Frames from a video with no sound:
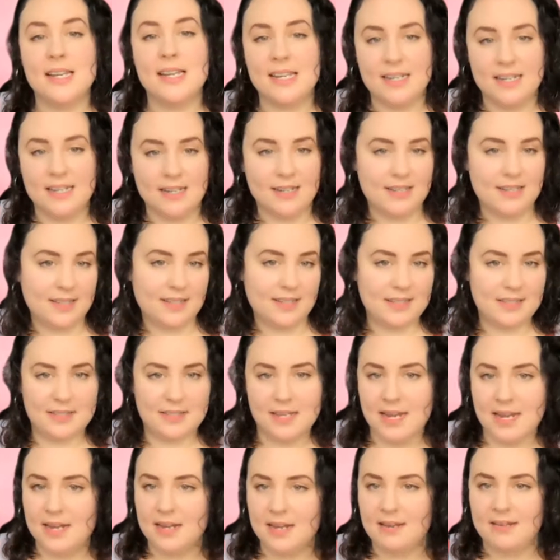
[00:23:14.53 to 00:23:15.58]

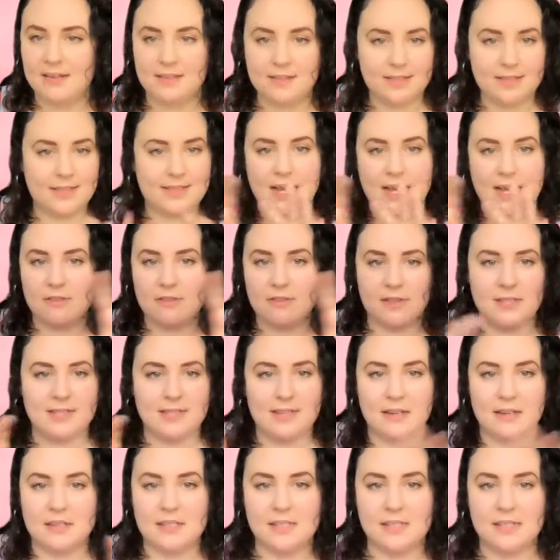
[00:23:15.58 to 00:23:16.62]
in
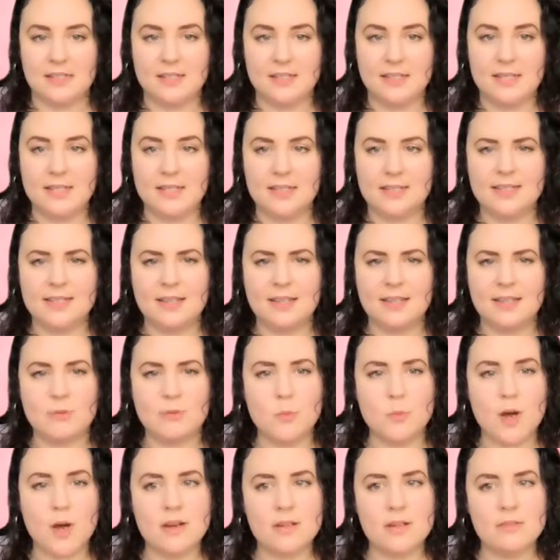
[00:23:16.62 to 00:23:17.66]
Southeast London, except
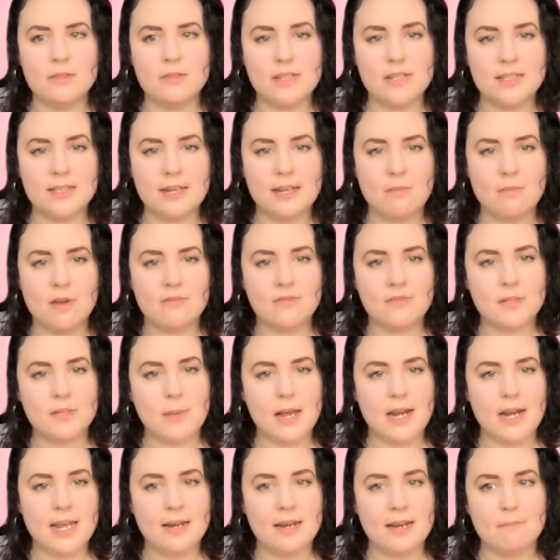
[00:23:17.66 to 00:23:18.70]
for one who's recently moved to
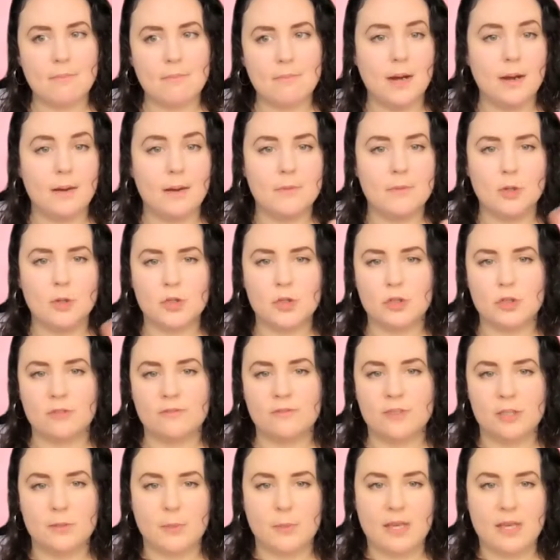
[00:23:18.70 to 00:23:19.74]
Berlin, but I'm not sure if
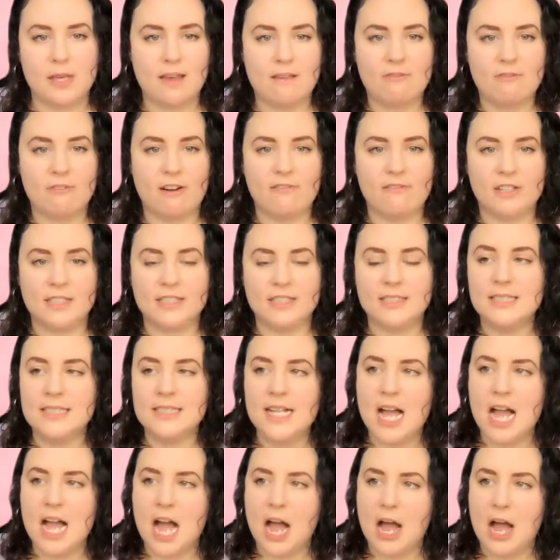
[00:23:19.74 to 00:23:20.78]
she'll be there forever.
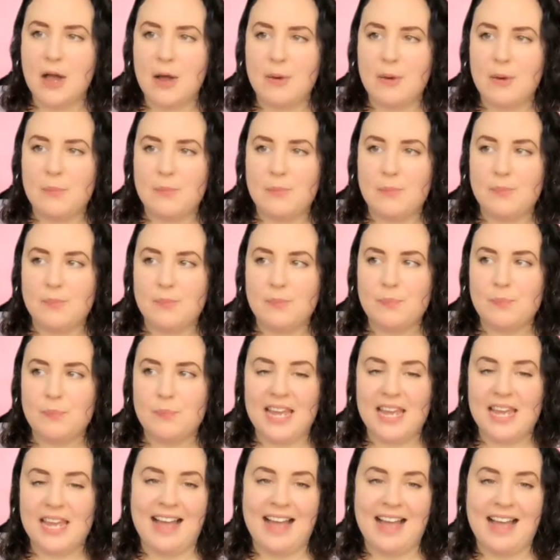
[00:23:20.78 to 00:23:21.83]

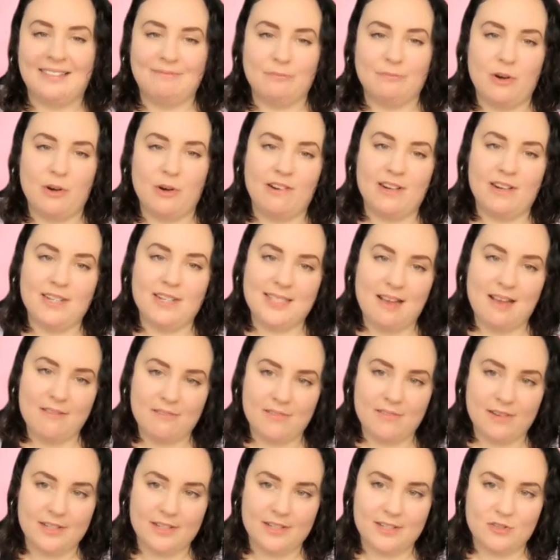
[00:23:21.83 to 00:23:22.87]
But yeah, we're a
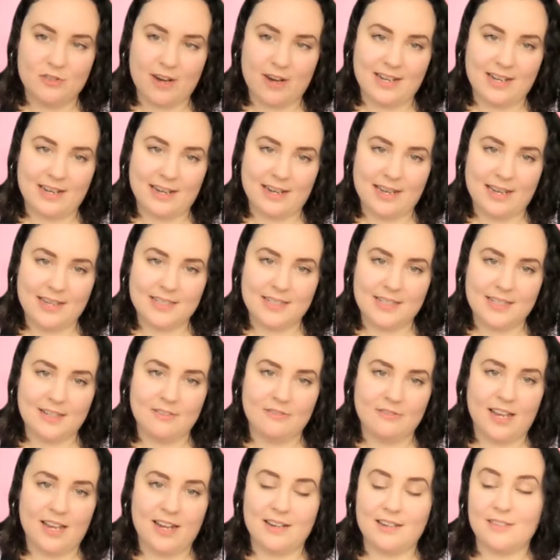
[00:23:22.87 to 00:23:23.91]
South London drag
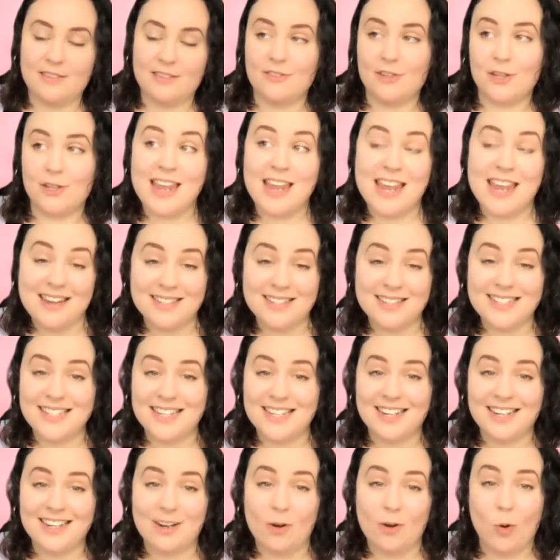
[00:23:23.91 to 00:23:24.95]
collective, and if you're
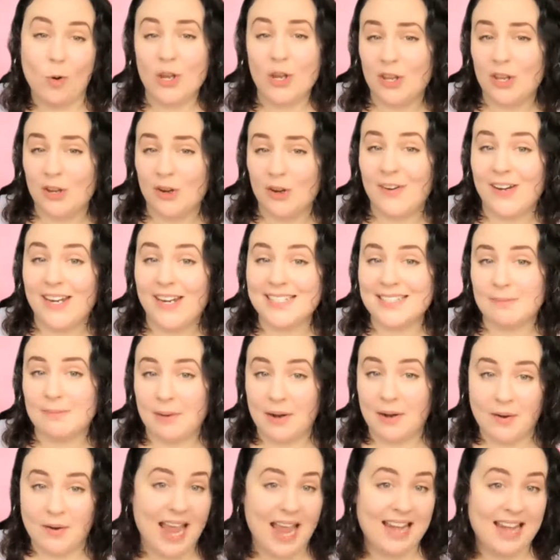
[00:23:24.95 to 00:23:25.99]
into or curious
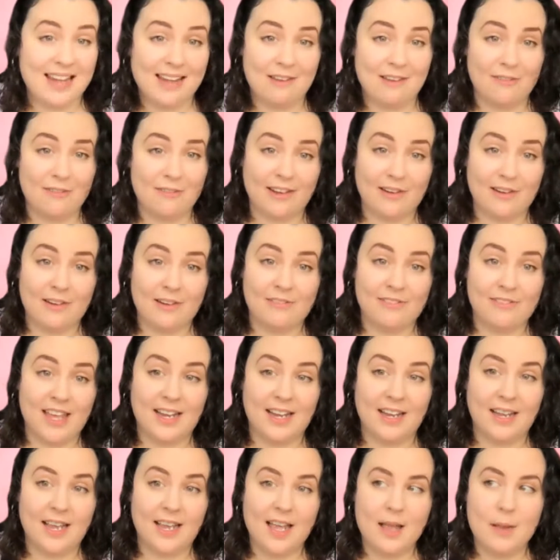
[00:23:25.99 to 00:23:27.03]
about any of that kind of
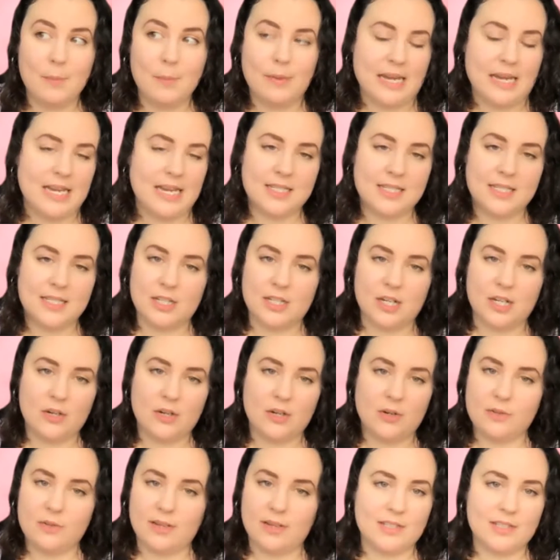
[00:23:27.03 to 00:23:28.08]
thing, please
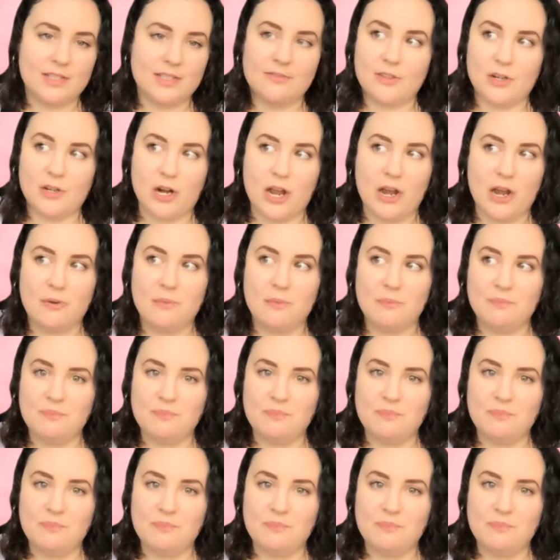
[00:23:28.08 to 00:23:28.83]
do give us a follow.